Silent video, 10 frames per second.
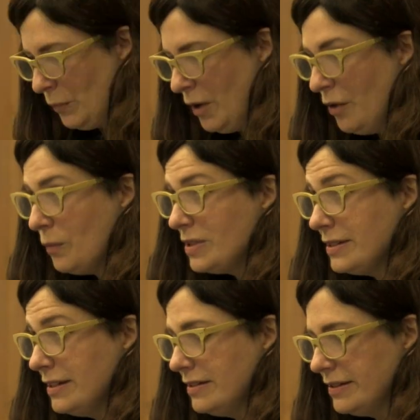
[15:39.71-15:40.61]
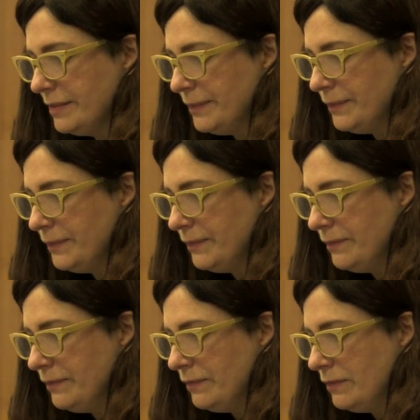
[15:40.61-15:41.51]
What was innocent?
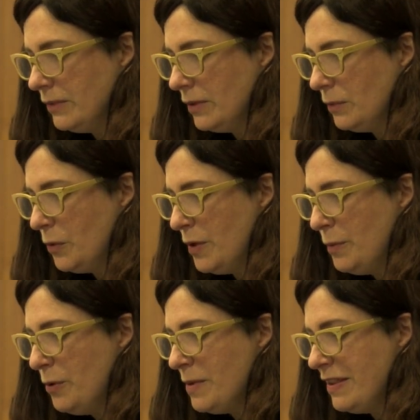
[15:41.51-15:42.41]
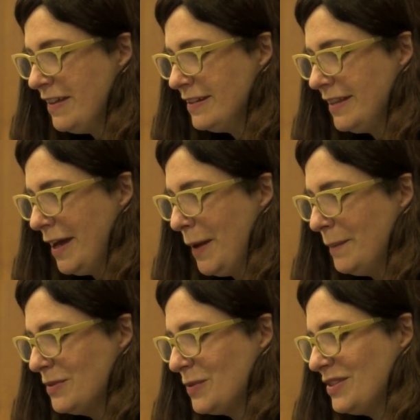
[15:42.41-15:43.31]
Were we Promethean
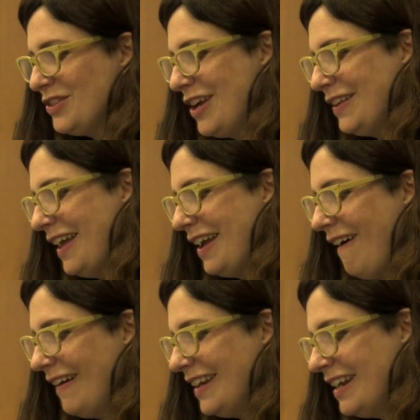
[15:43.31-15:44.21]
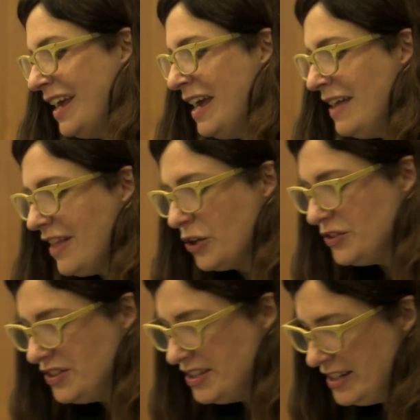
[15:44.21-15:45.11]
lambs with snake-like cunning that
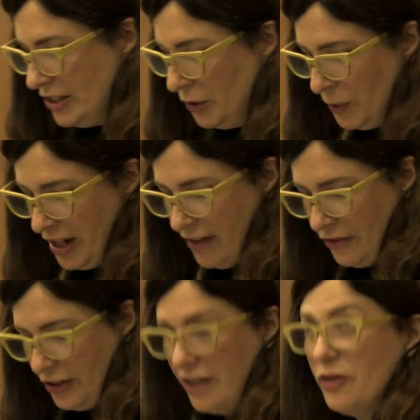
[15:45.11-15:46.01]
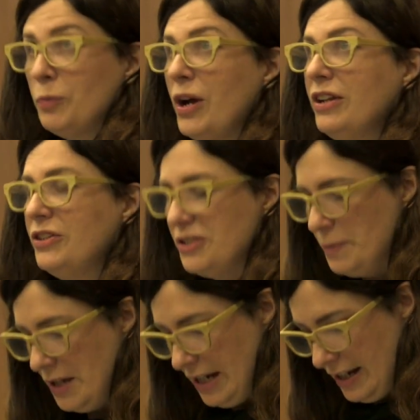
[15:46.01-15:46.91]
could steal whatever of a predator's
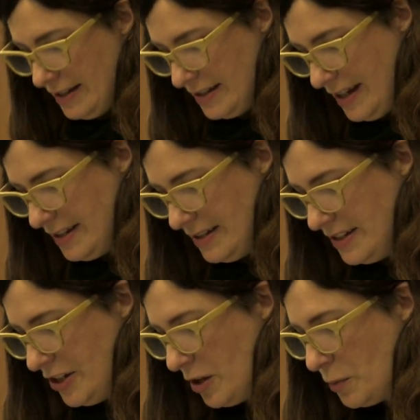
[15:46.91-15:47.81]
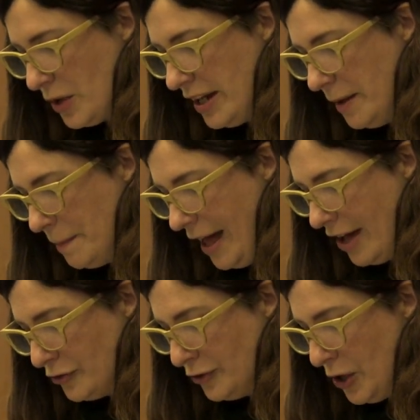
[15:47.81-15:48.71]
being is necessary, bringing it
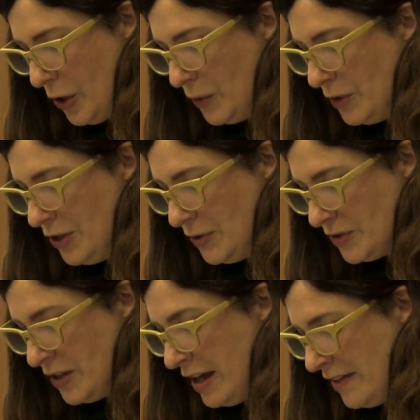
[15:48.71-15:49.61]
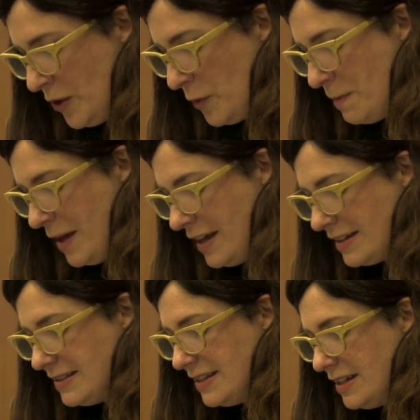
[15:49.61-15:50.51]
back for our own use, that we may
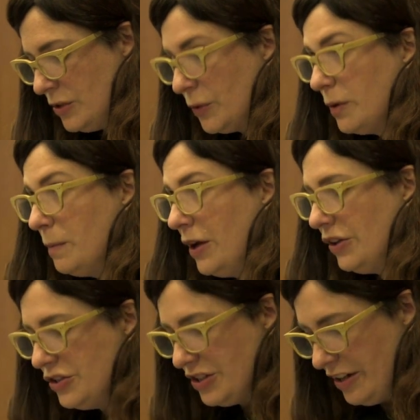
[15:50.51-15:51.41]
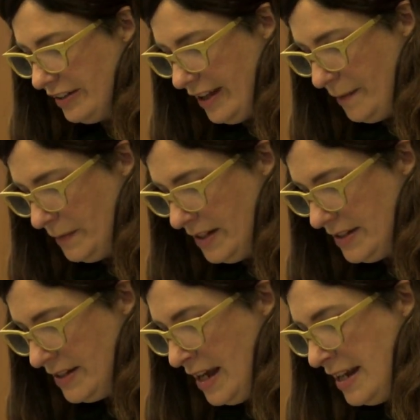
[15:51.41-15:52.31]
exceed or abolish our
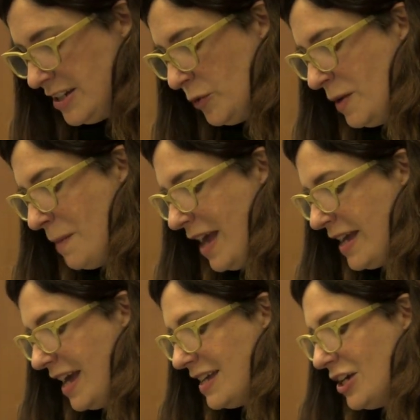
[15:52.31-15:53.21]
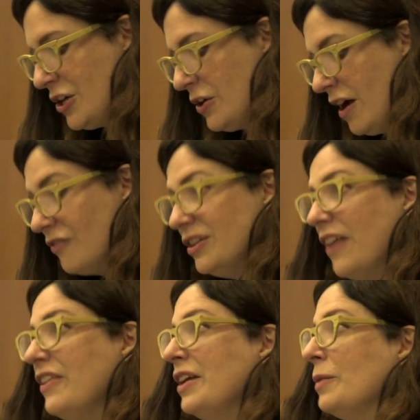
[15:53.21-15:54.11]
lambness? Did we make a year of
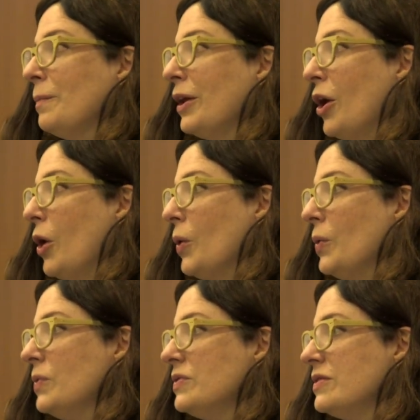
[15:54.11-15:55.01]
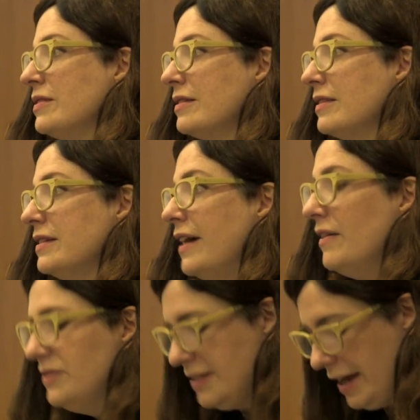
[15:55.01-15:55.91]
nothing but O's, the
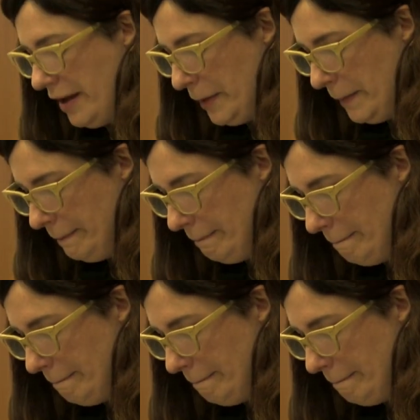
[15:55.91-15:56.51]
dove's annum?